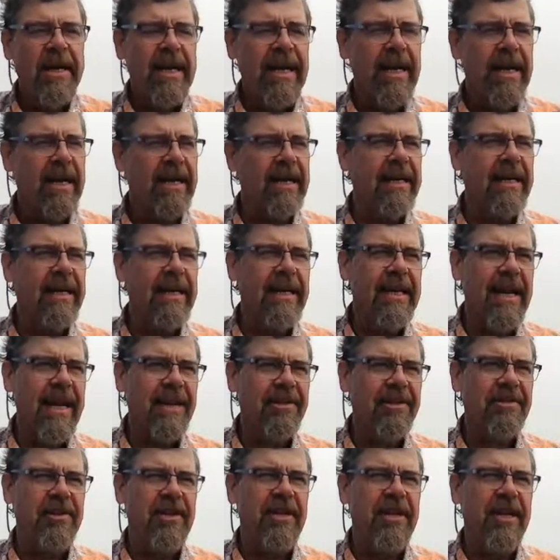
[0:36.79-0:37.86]
and
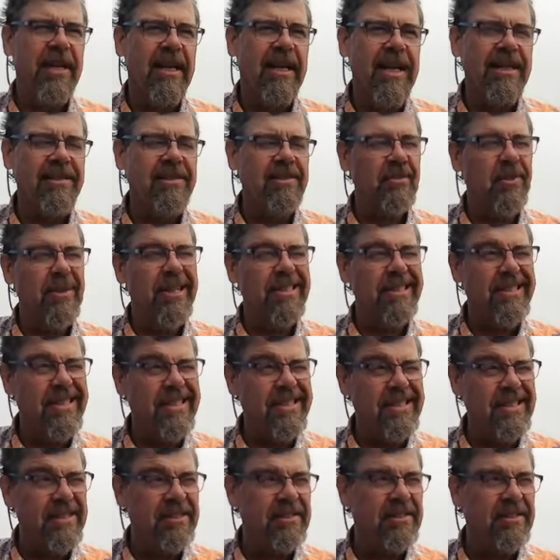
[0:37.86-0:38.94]
that's the one that's
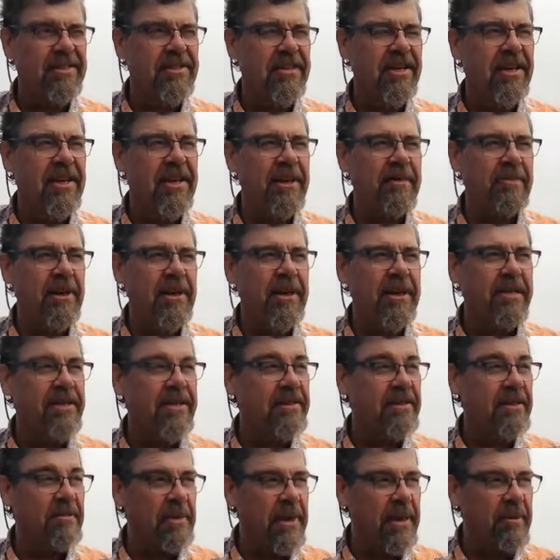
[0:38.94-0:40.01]
easiest to study, but it
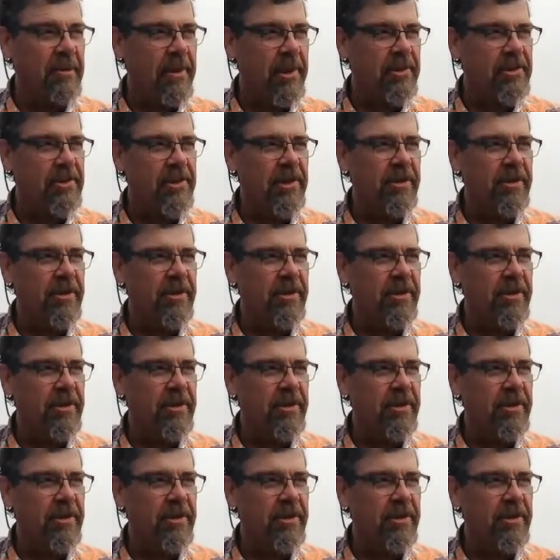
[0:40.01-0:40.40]
doesn't mean much.